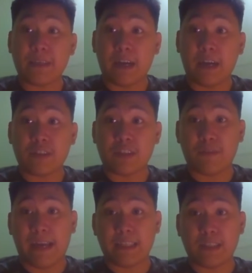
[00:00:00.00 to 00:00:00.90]
announced the
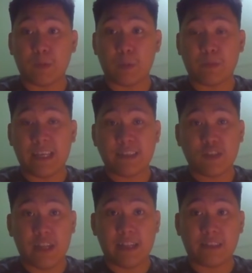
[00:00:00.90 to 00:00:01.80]
transfer of
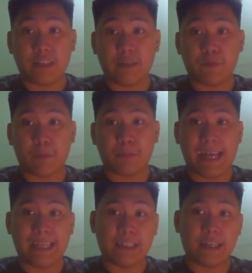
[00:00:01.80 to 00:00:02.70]
nationality from
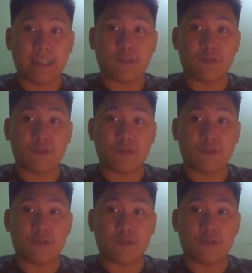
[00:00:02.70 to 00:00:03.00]
Canada